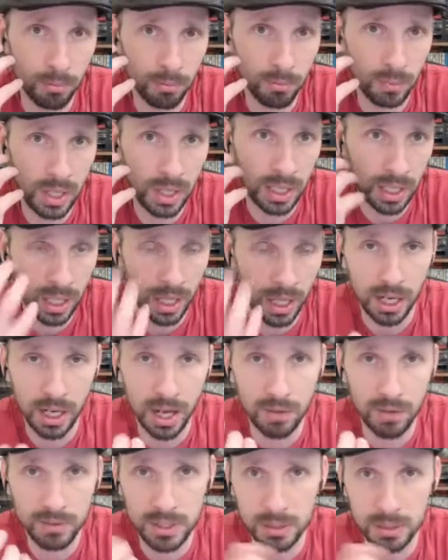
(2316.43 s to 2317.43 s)
They can
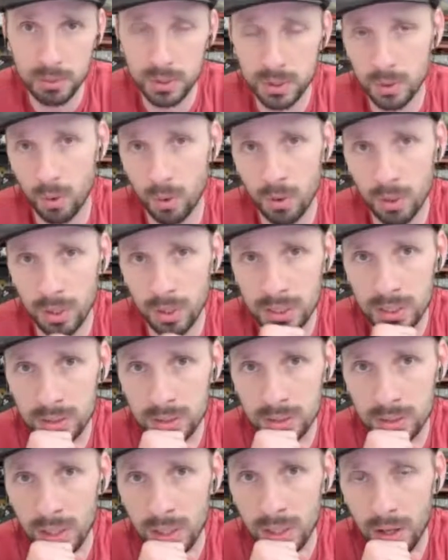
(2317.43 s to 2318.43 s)
have deep
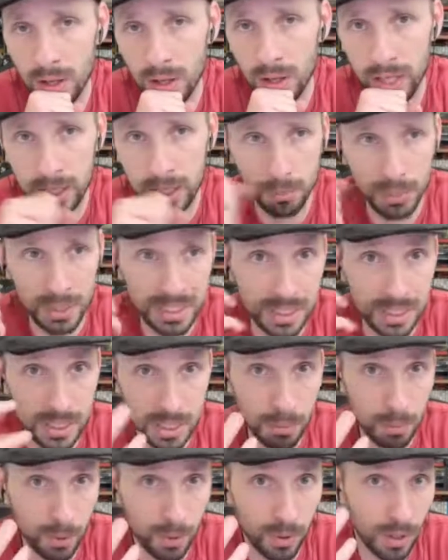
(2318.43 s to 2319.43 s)
stories. They can be
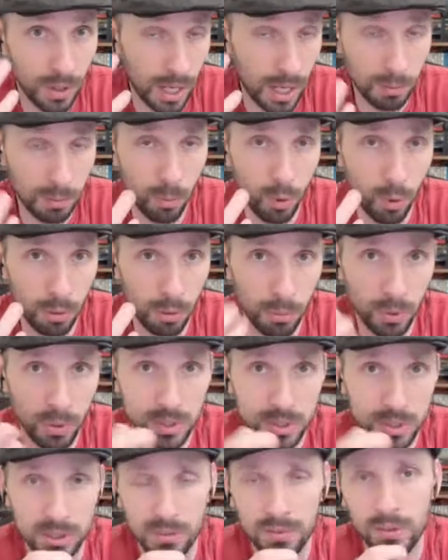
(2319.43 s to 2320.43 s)
deeper and more
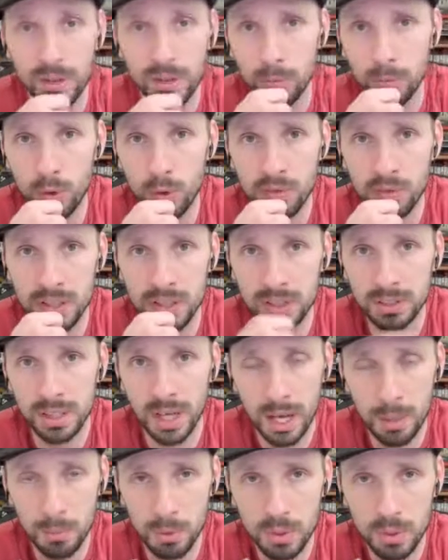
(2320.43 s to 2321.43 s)
immersive than movies,
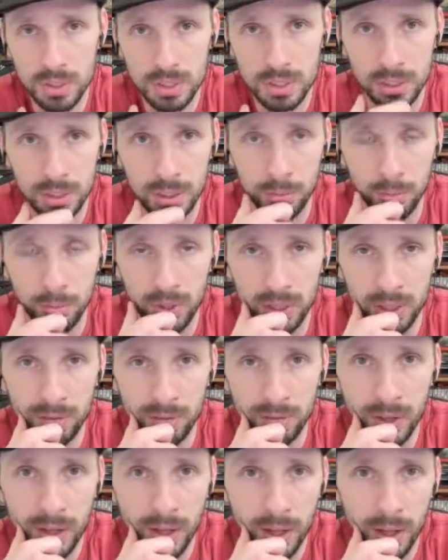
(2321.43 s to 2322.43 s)
I personally
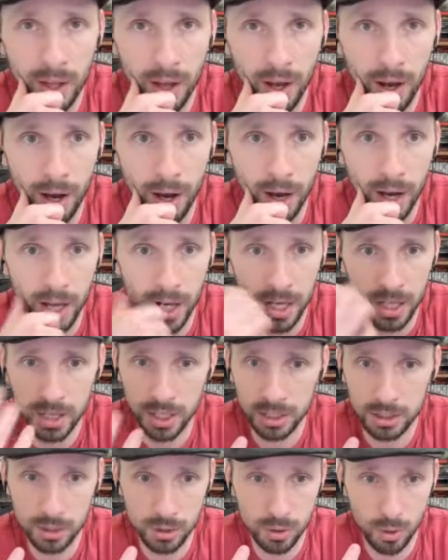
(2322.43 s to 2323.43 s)
believe. And I
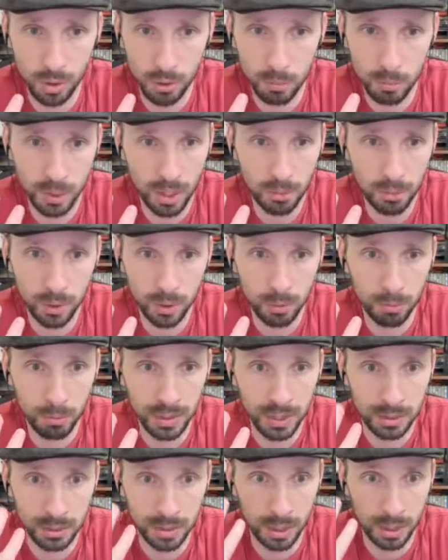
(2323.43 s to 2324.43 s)
think Detroit Become
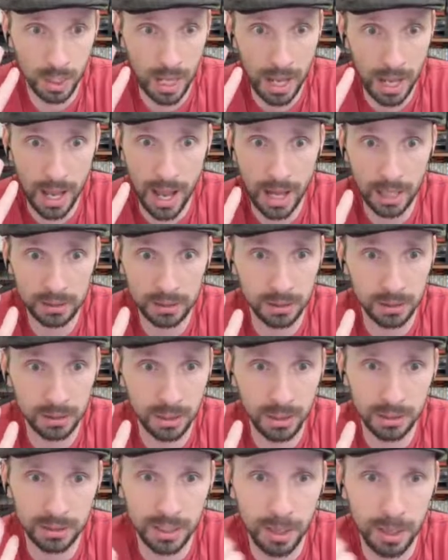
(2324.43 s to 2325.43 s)
Human is an
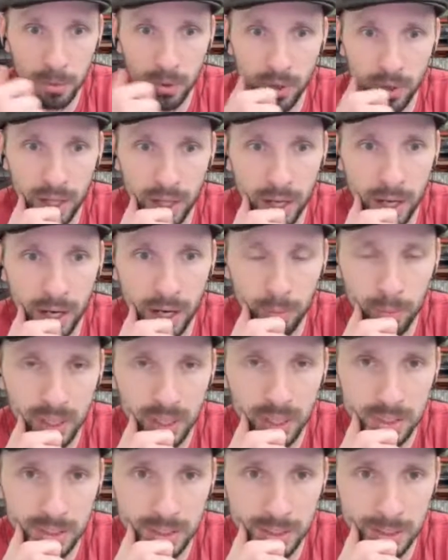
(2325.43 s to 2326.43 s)
excellent example of that. I
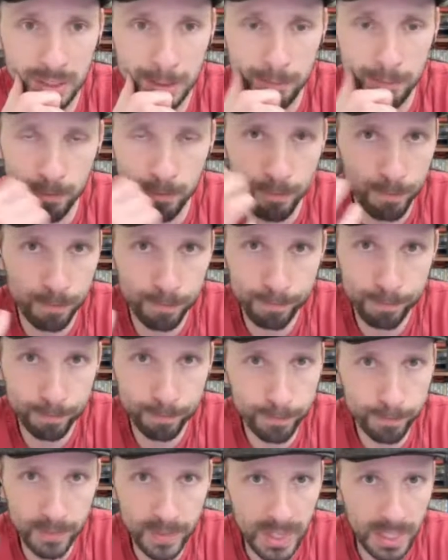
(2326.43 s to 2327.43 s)
mean, it's
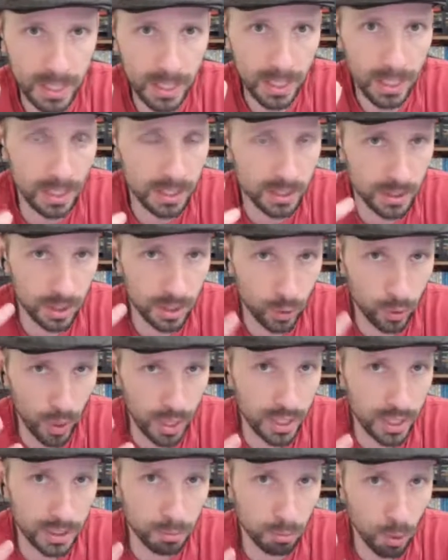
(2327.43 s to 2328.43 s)
the
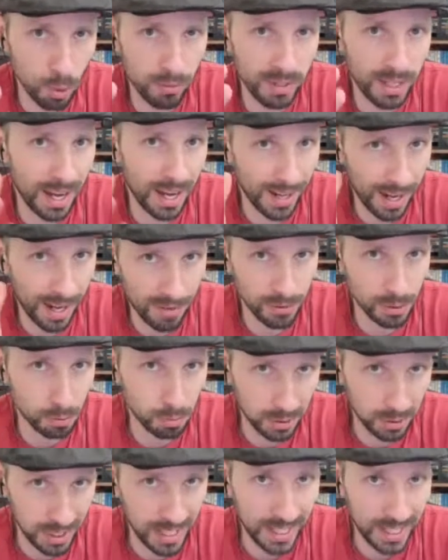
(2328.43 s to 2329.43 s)
greatest movie I ever
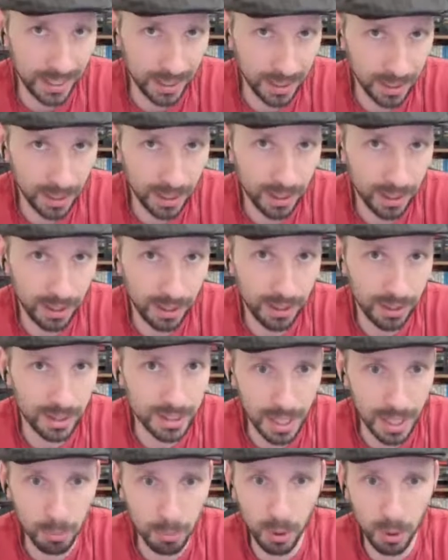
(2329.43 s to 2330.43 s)
played, the
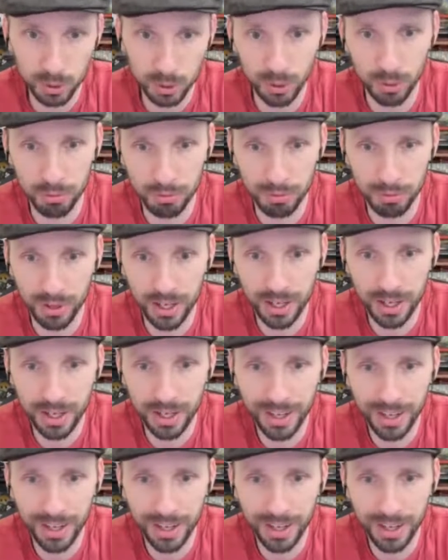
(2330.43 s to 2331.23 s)
demo so far.